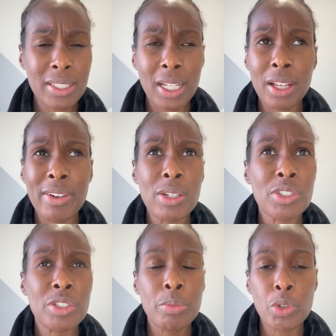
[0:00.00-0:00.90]
love how
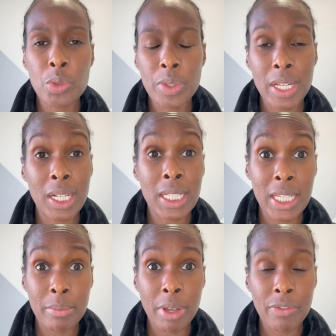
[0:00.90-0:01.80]
smooth and clean
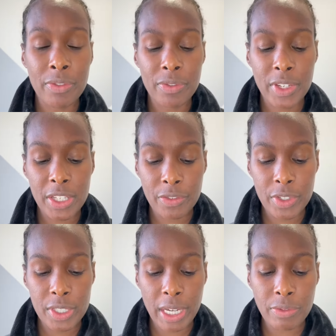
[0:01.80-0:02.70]
my face feels
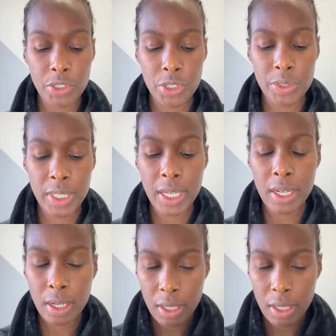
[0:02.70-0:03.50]
after using it.